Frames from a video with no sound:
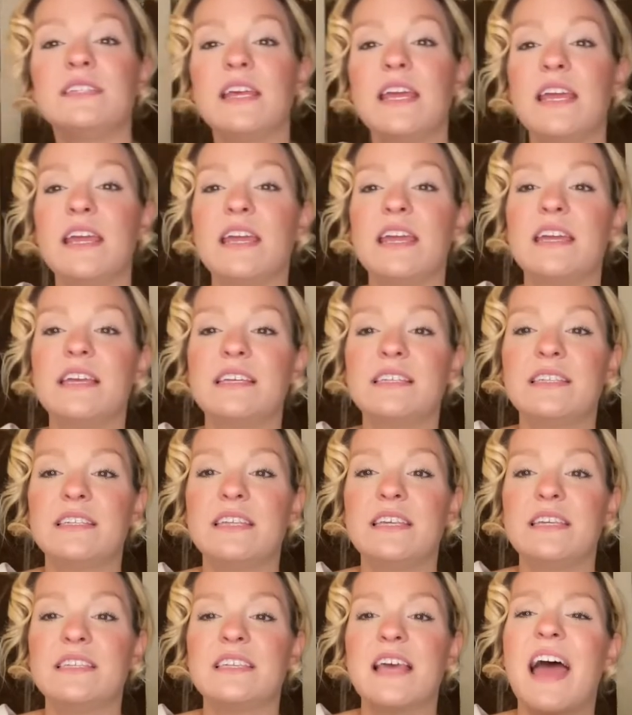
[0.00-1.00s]
thing is
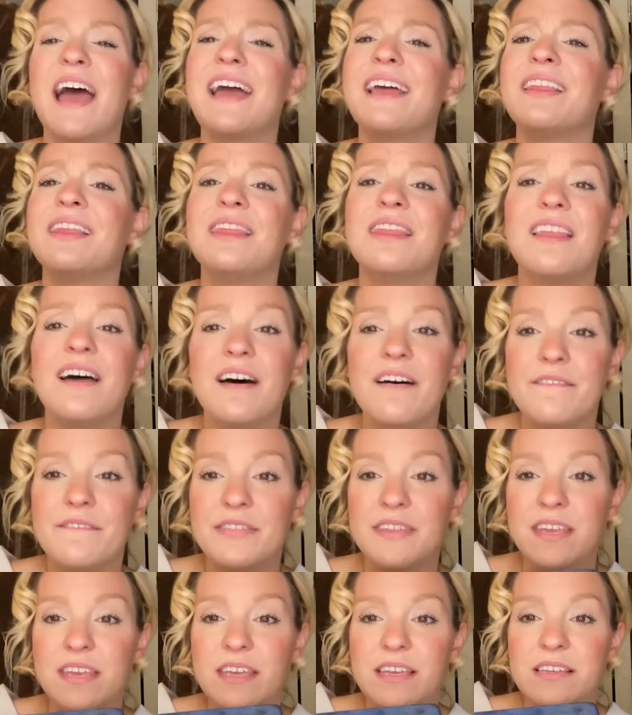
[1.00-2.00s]
this. I love
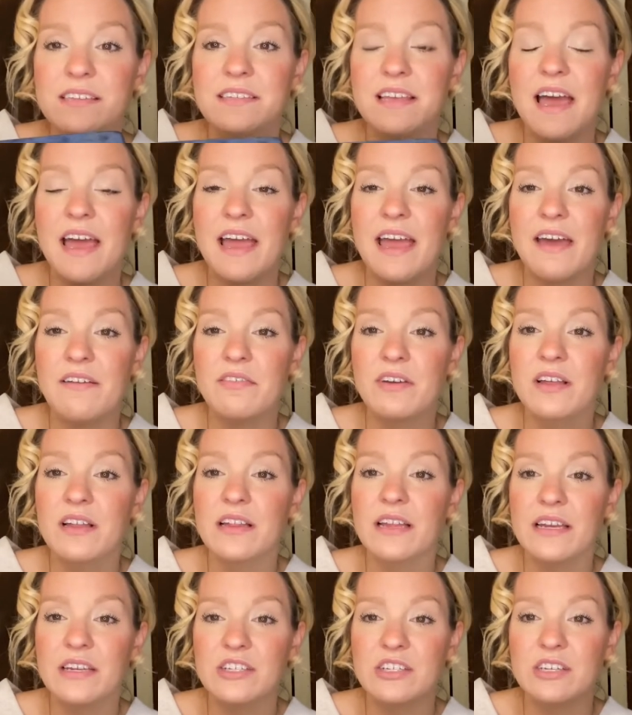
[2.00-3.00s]
these. I have a
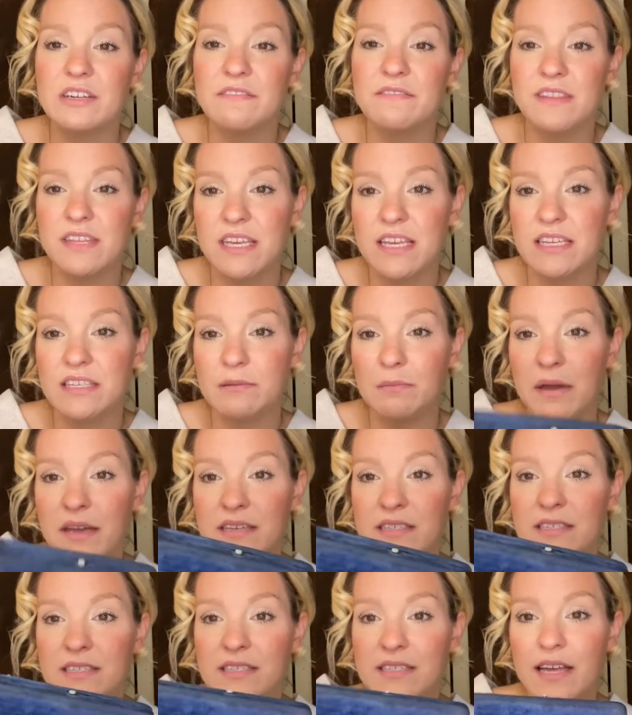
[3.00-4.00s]
collection of these
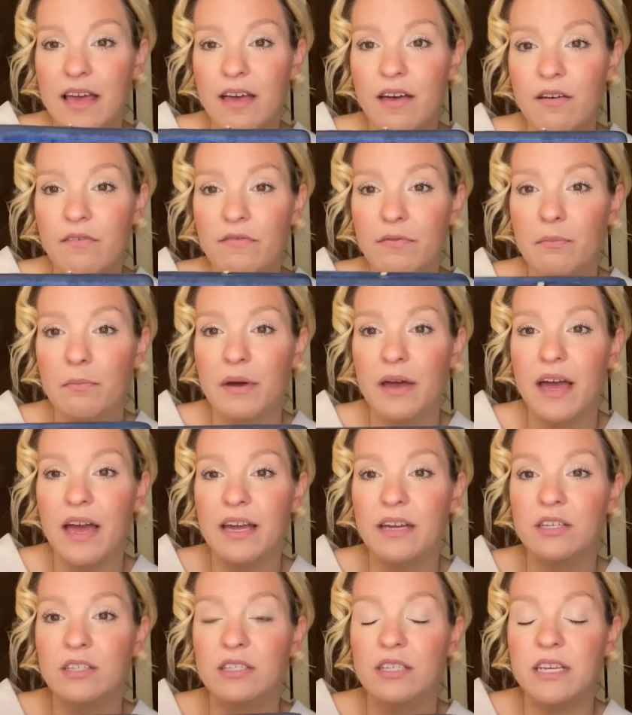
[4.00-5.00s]
myself, but
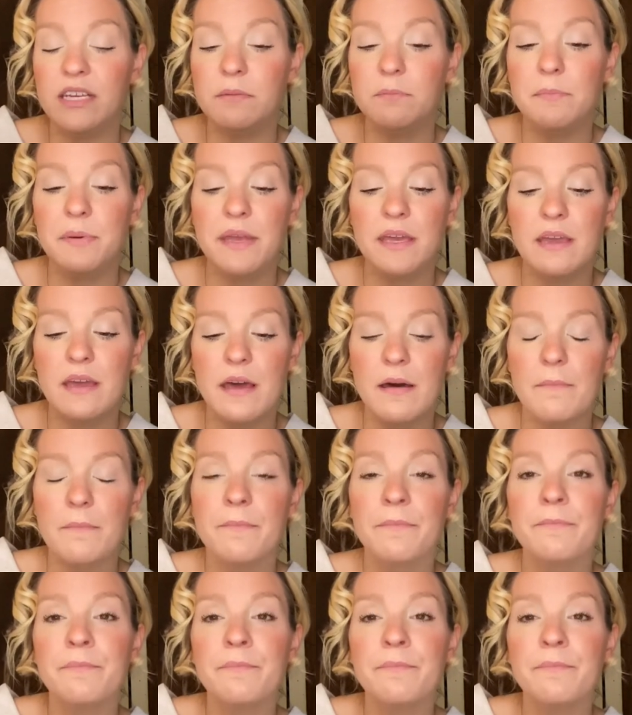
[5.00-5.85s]
I did pick up